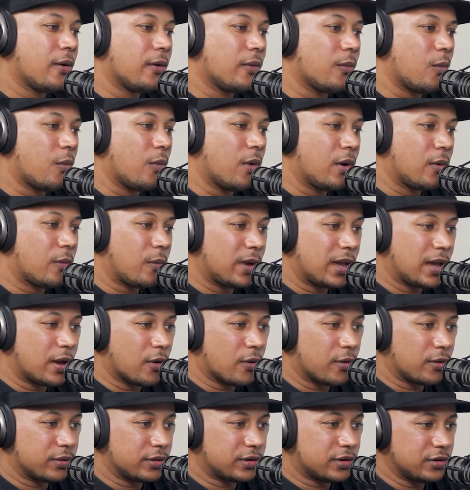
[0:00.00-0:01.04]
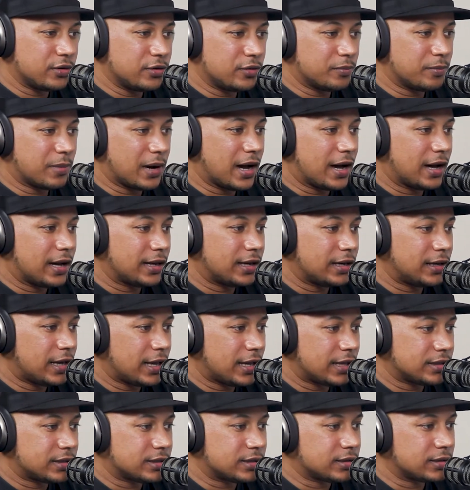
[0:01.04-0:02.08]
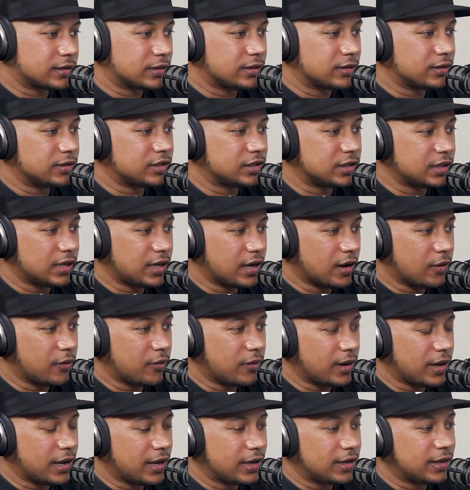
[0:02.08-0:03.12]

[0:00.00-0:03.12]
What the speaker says: What We Gonna Do Pod, and that's Gone.